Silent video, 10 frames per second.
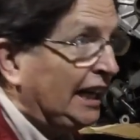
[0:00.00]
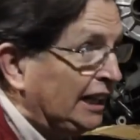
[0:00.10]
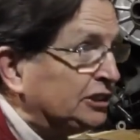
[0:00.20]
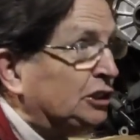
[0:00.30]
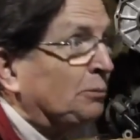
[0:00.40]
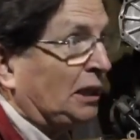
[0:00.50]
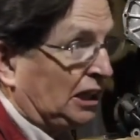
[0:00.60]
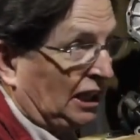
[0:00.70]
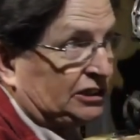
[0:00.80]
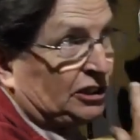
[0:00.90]
instrument
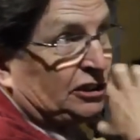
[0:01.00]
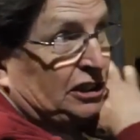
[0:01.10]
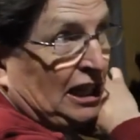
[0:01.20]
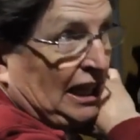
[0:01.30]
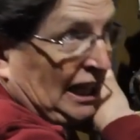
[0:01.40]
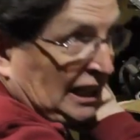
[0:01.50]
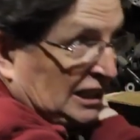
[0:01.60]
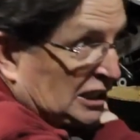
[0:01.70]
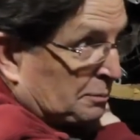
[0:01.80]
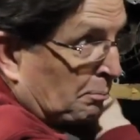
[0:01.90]
clusters in these